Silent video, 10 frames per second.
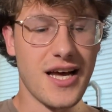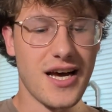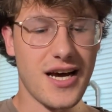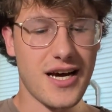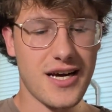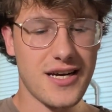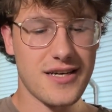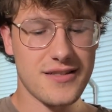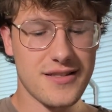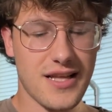
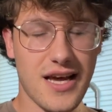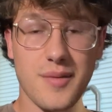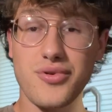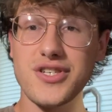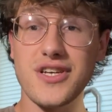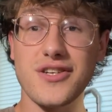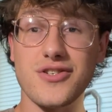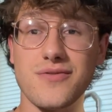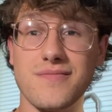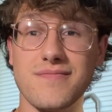I appreciate
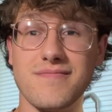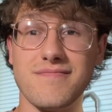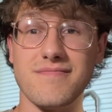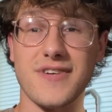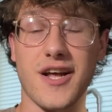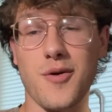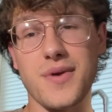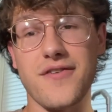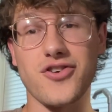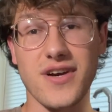you. I hope
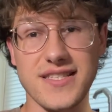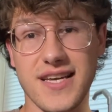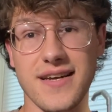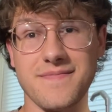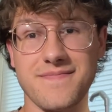you have a great day.